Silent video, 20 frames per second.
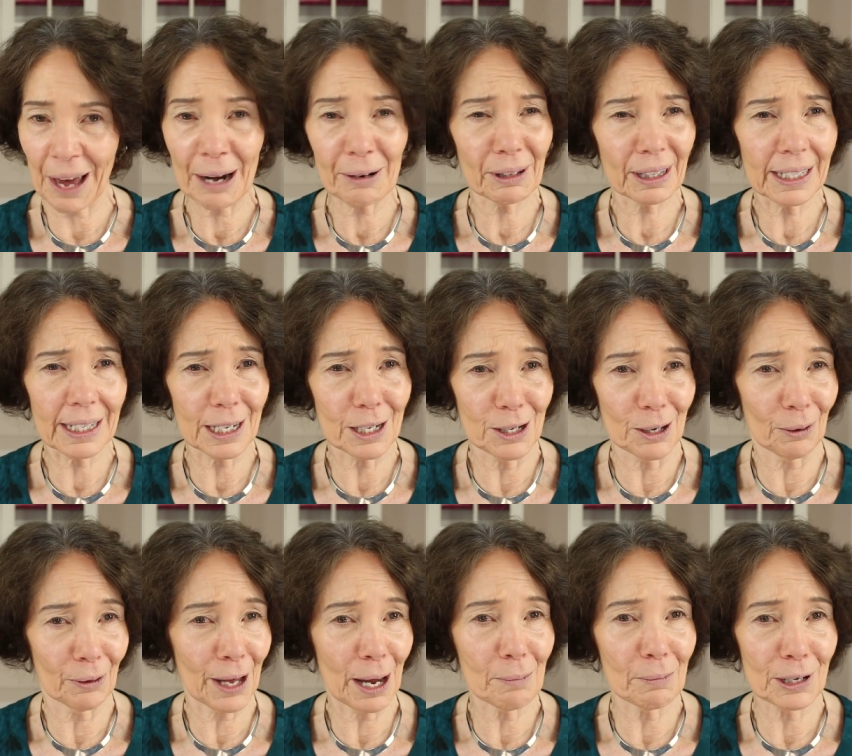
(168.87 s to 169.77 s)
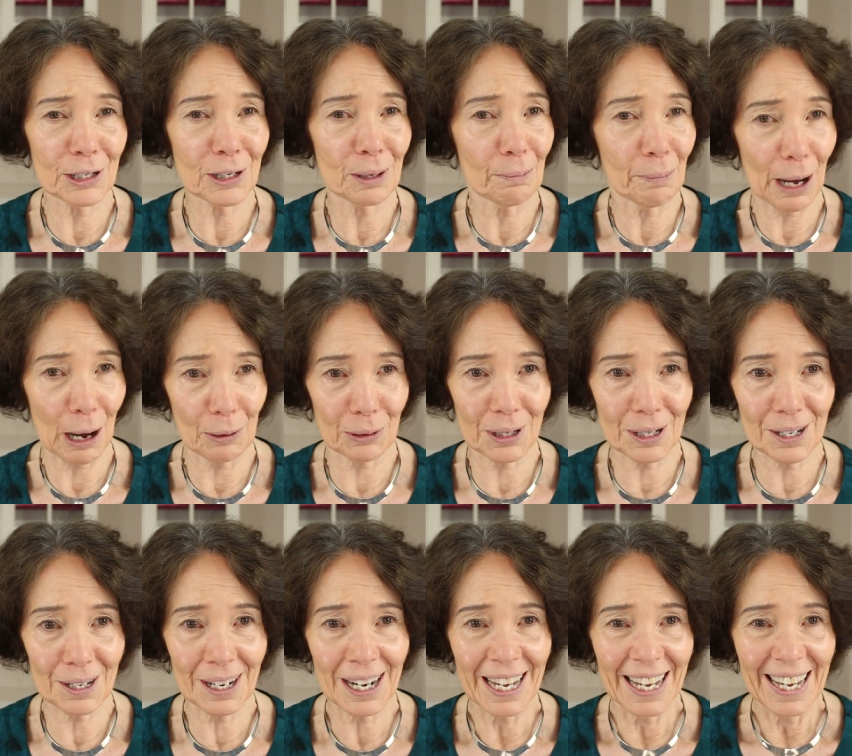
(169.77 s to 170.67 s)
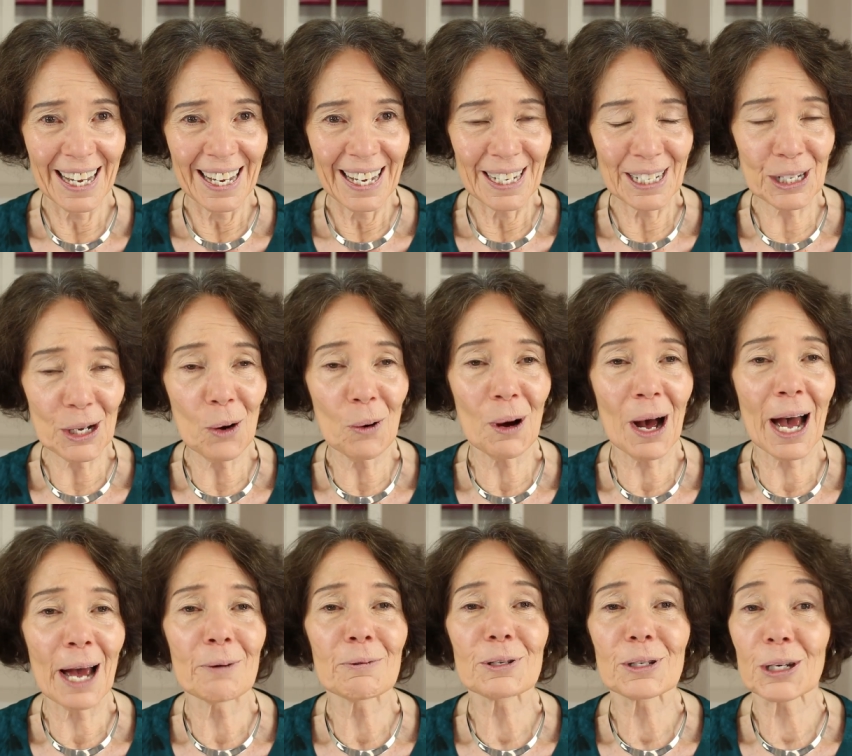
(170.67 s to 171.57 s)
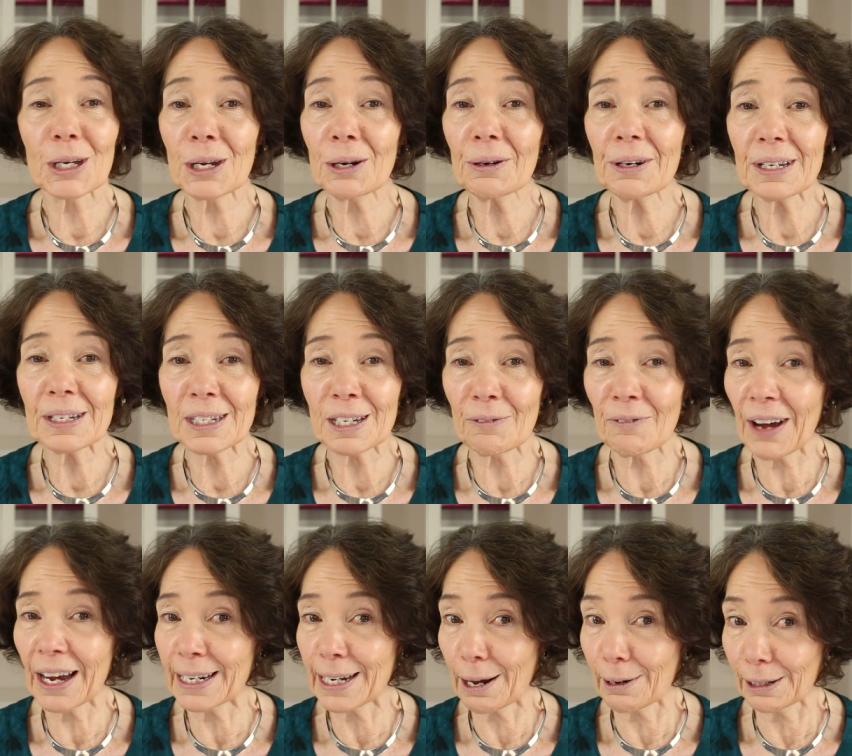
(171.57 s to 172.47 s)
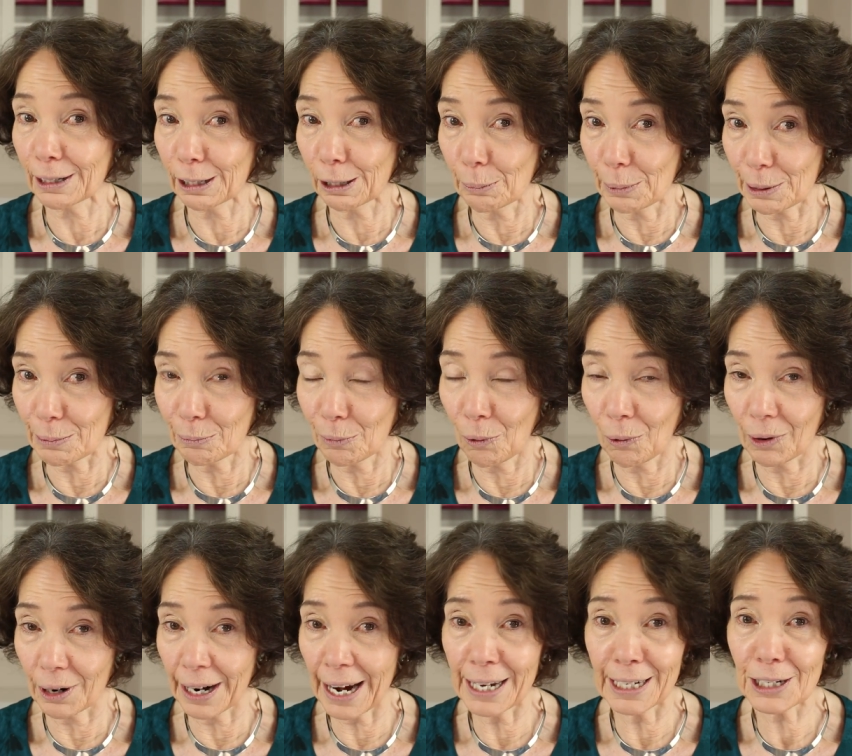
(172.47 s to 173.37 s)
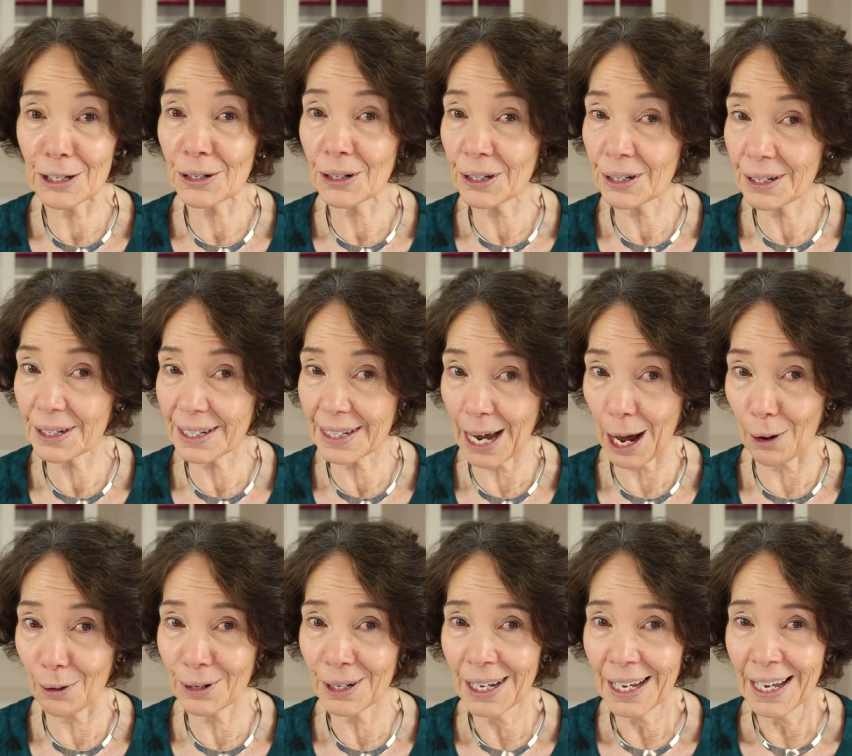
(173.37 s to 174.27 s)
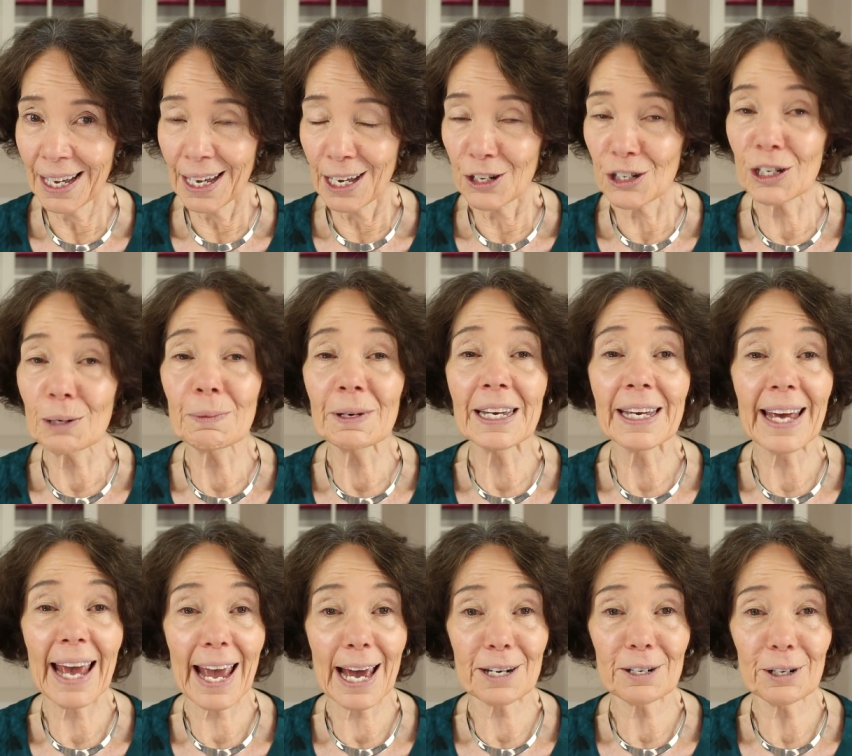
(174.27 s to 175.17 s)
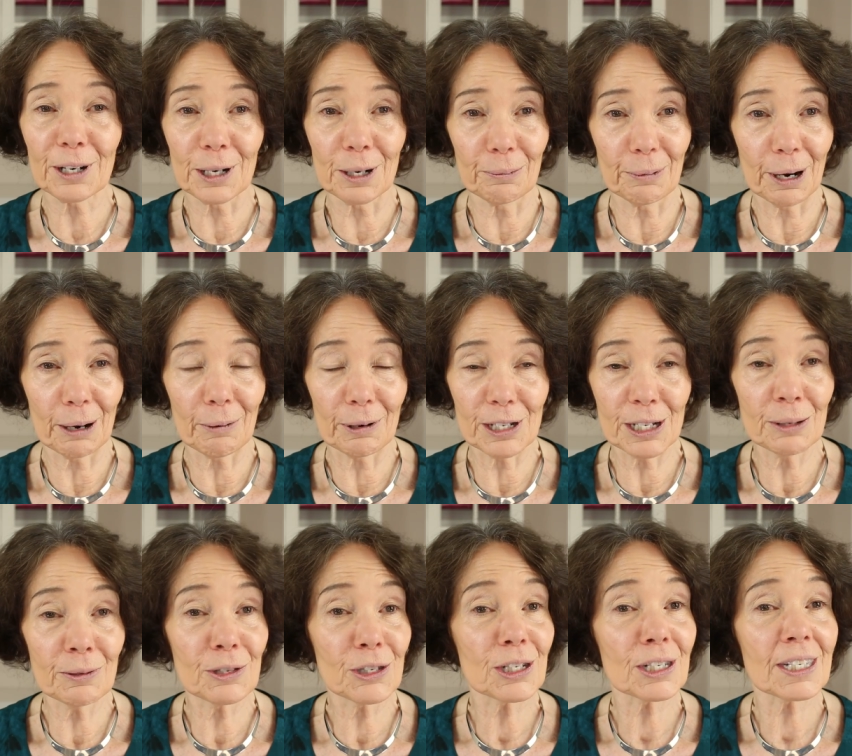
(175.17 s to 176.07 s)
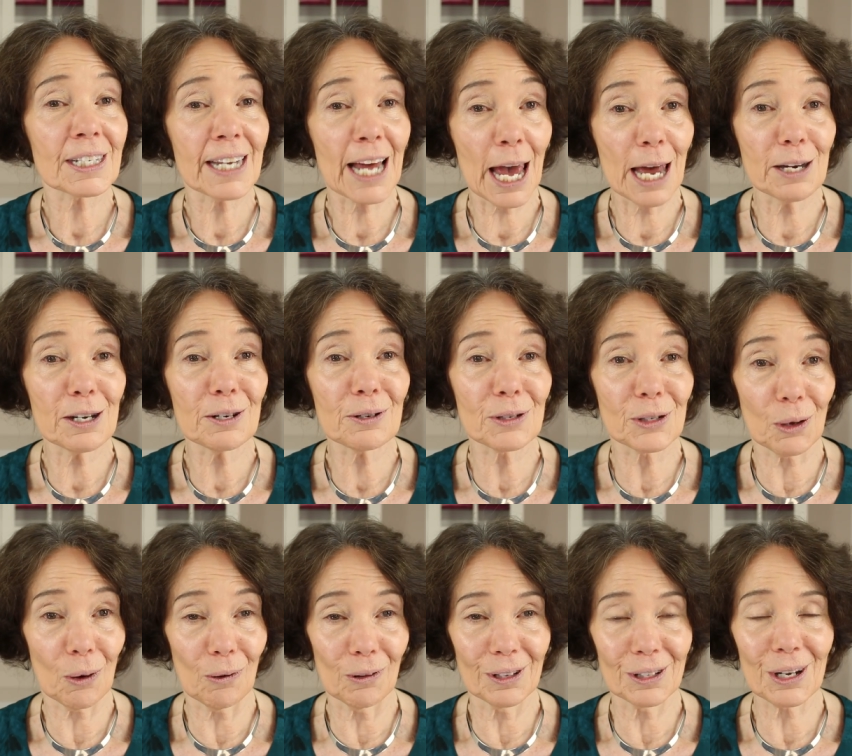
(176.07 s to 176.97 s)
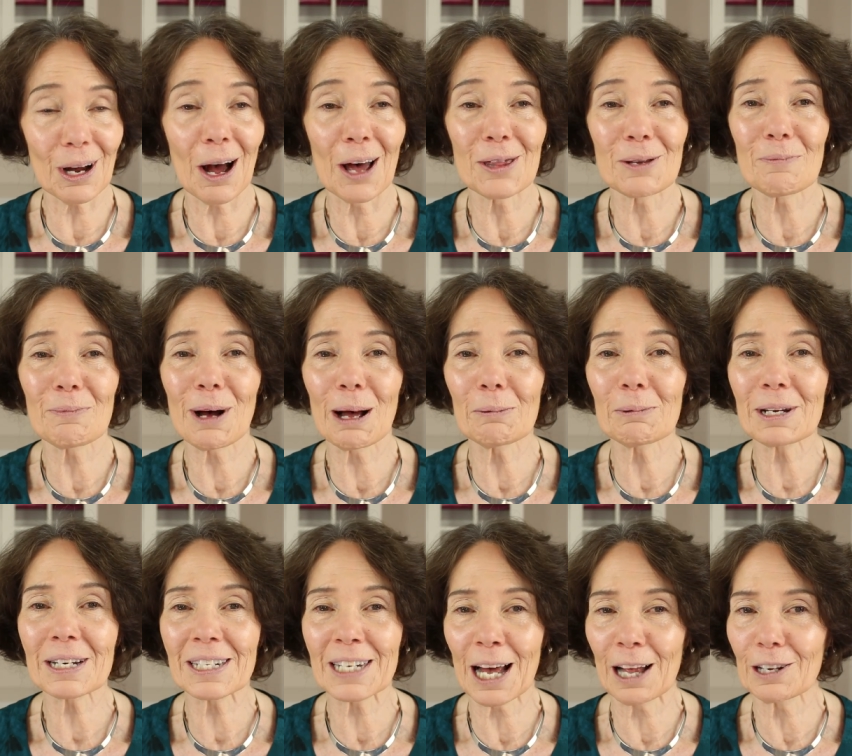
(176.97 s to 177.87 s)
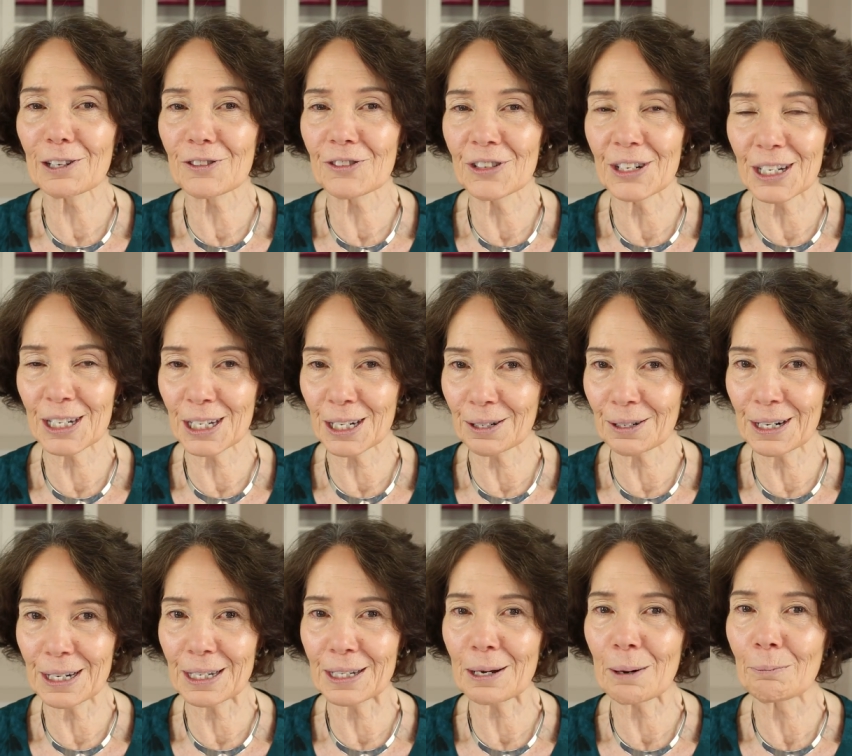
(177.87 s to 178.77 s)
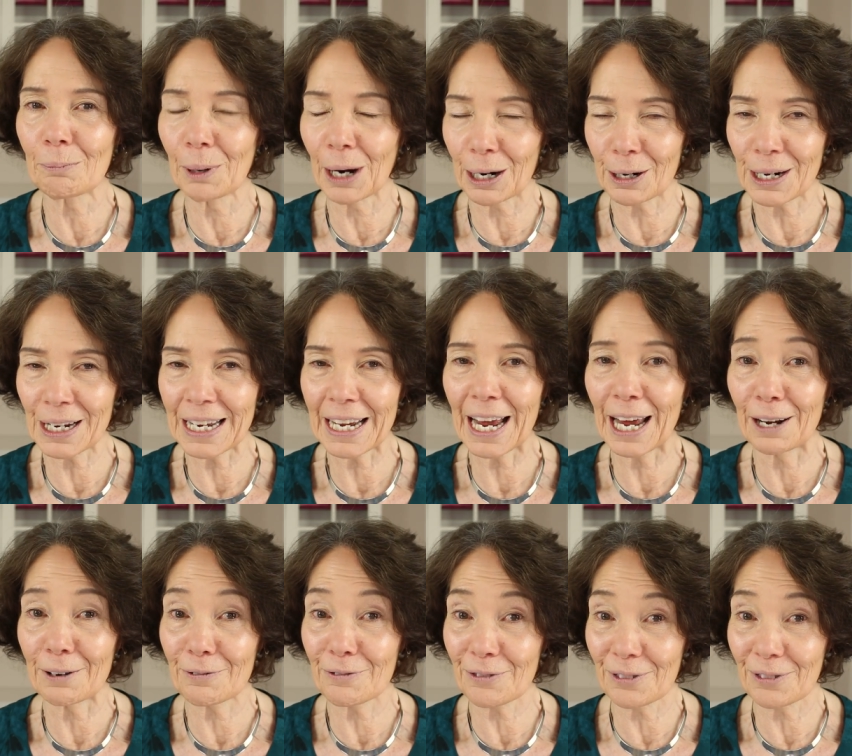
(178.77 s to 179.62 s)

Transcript: I really didn't know that much about her, so I was curious to find out a little bit more, and it turns out she began her career when she was just 10 years old on the public television series Barney and